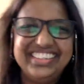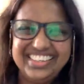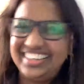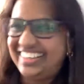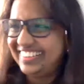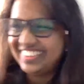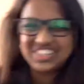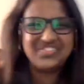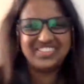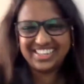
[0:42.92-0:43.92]
thank you,
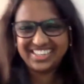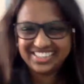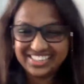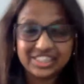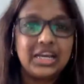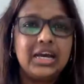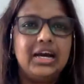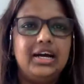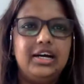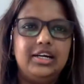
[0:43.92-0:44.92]
Abbas.
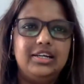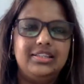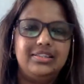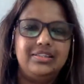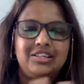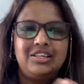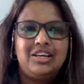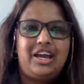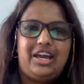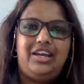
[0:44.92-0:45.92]

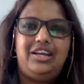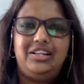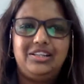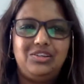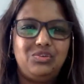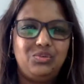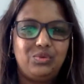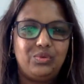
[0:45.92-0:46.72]
And